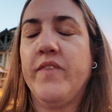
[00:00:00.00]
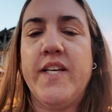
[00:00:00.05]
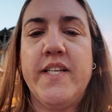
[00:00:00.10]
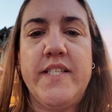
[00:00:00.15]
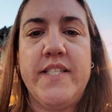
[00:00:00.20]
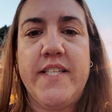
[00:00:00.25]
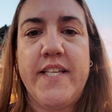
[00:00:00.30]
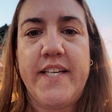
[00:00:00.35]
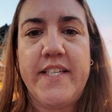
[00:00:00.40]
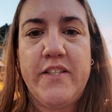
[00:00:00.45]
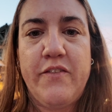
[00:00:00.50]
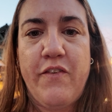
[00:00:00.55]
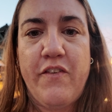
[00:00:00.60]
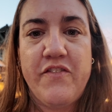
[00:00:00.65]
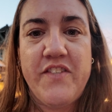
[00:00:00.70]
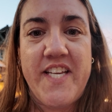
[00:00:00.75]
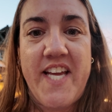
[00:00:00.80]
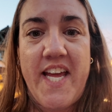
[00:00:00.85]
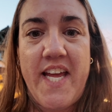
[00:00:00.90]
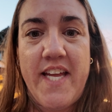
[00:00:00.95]

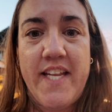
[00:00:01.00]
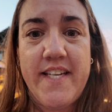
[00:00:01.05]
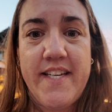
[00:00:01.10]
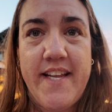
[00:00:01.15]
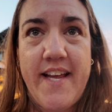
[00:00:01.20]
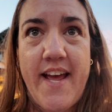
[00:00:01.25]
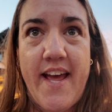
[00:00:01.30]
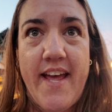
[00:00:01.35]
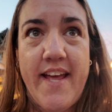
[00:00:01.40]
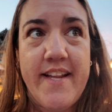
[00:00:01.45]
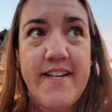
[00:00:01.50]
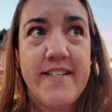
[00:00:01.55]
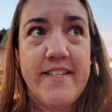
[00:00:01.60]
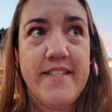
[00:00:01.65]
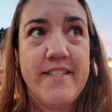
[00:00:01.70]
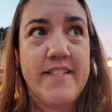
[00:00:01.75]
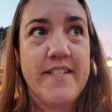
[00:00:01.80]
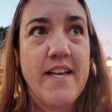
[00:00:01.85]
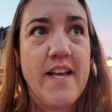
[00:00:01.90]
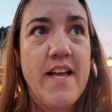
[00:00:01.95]
6:15,
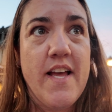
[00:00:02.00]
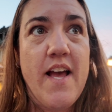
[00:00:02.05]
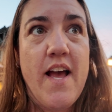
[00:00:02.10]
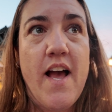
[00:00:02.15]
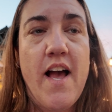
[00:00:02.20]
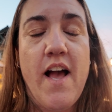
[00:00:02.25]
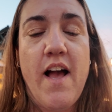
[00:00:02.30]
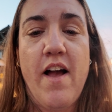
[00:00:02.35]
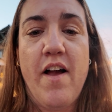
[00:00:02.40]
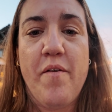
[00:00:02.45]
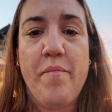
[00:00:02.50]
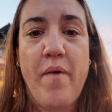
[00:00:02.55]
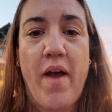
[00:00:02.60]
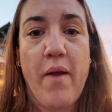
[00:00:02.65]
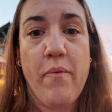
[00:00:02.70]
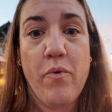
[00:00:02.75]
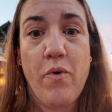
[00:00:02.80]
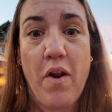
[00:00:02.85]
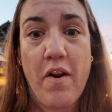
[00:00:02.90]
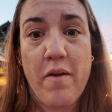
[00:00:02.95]
and
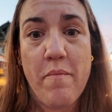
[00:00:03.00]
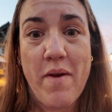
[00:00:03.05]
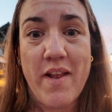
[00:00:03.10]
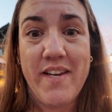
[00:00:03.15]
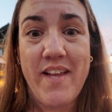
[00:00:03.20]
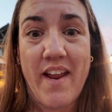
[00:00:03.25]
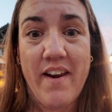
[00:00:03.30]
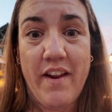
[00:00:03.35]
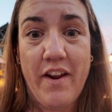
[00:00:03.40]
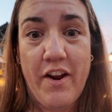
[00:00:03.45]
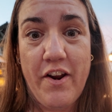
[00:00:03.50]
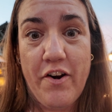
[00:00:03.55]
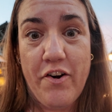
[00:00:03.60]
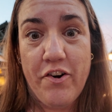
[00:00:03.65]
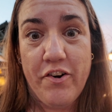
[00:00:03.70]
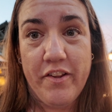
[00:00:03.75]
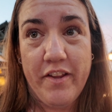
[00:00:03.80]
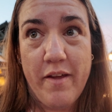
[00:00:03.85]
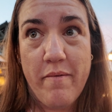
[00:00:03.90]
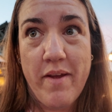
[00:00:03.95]
I would recommend getting here
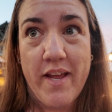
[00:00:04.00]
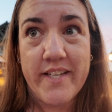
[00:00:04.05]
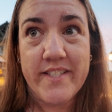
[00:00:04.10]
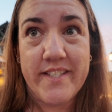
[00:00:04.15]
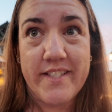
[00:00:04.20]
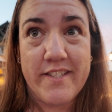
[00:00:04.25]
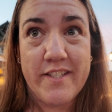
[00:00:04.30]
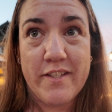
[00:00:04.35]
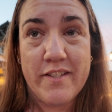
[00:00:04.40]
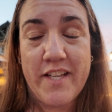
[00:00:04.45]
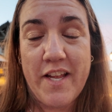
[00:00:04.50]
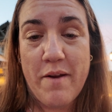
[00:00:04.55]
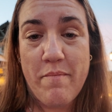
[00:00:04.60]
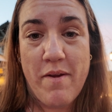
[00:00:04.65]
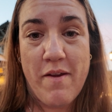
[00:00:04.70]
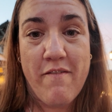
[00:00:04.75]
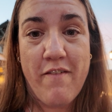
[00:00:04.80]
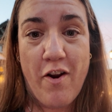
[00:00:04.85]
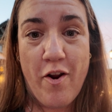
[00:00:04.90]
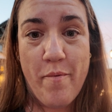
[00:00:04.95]
early because this is going to
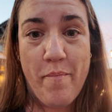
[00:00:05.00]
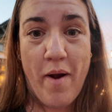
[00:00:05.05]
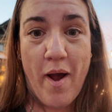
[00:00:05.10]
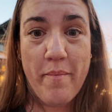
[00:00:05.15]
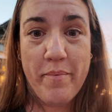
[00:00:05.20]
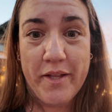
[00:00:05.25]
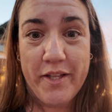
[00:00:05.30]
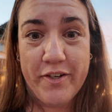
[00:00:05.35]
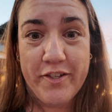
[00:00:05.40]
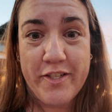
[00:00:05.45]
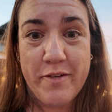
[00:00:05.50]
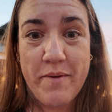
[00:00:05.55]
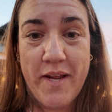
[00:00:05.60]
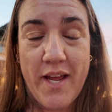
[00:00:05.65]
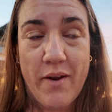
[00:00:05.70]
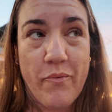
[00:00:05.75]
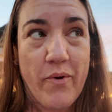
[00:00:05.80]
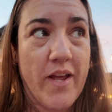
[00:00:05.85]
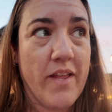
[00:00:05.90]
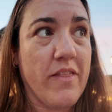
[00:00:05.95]
be very popular to
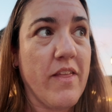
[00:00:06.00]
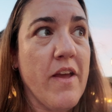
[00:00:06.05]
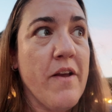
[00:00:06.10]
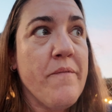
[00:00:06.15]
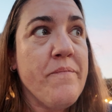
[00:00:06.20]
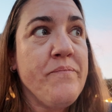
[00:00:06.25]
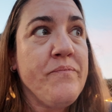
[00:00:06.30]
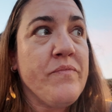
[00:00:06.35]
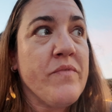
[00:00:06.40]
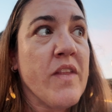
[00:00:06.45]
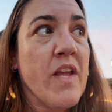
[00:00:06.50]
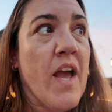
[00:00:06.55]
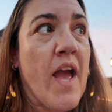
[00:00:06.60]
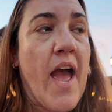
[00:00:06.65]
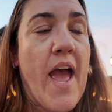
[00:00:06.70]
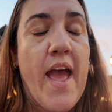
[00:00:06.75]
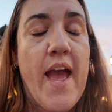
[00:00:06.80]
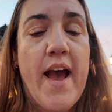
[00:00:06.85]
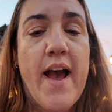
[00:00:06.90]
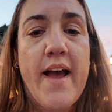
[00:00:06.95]
begin with.
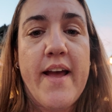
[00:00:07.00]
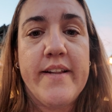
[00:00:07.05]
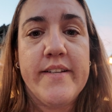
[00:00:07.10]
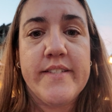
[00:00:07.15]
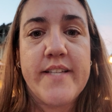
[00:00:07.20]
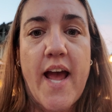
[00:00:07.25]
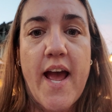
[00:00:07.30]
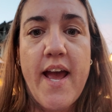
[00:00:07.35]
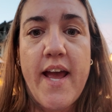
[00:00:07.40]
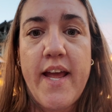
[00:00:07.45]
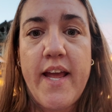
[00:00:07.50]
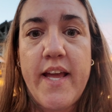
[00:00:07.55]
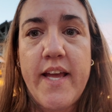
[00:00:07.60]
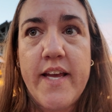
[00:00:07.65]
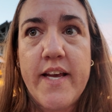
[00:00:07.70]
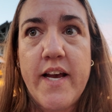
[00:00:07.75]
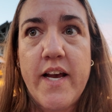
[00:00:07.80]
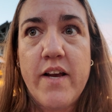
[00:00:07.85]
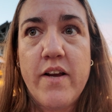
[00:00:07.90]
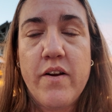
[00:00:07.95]
And
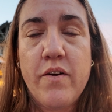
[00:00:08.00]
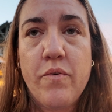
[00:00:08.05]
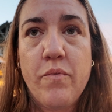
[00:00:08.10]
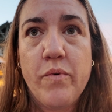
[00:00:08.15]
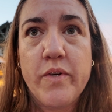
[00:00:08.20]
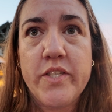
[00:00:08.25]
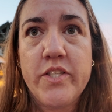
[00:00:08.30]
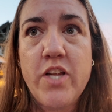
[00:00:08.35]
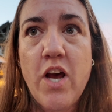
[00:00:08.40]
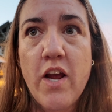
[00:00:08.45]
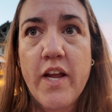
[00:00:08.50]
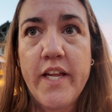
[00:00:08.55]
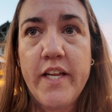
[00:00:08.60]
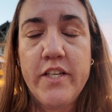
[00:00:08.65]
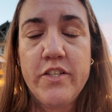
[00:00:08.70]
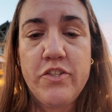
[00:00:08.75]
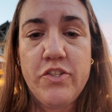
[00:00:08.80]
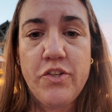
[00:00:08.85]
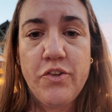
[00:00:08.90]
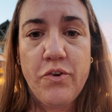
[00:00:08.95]
I was
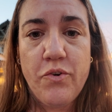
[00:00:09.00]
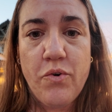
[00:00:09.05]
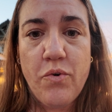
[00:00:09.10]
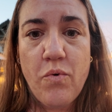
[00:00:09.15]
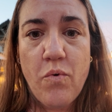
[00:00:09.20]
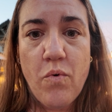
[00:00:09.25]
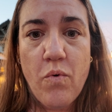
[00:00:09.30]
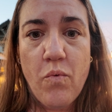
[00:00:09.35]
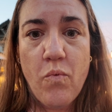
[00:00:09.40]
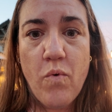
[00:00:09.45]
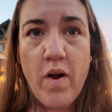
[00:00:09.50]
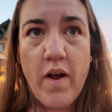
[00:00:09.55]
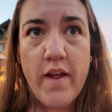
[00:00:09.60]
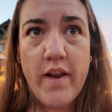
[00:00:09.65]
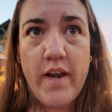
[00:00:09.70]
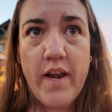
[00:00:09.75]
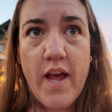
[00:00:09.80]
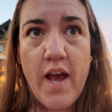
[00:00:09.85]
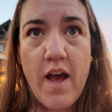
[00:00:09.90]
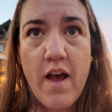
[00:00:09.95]
talking to
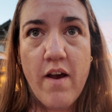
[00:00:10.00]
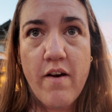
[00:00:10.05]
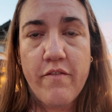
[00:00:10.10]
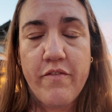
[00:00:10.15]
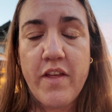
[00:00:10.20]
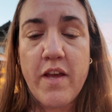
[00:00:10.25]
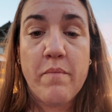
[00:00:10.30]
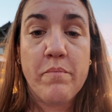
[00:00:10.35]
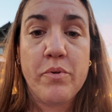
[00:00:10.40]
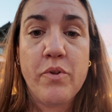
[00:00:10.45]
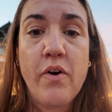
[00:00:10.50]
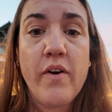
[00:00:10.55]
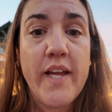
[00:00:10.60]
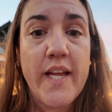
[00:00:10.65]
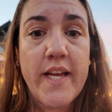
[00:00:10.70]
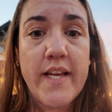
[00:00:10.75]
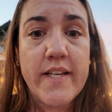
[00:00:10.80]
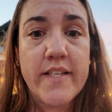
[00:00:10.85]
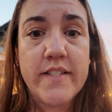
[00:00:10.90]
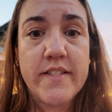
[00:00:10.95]
one of the
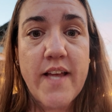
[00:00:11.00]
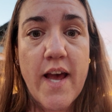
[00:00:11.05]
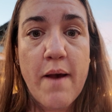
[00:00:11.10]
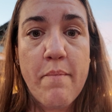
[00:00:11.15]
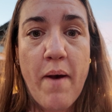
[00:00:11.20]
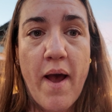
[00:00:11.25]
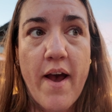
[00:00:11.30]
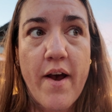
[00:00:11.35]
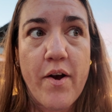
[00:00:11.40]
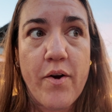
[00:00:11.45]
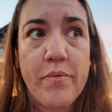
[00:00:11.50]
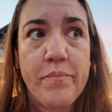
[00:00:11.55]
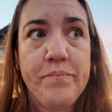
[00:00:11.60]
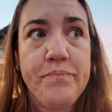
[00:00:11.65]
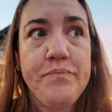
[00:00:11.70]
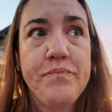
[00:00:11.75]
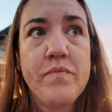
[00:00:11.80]
employees about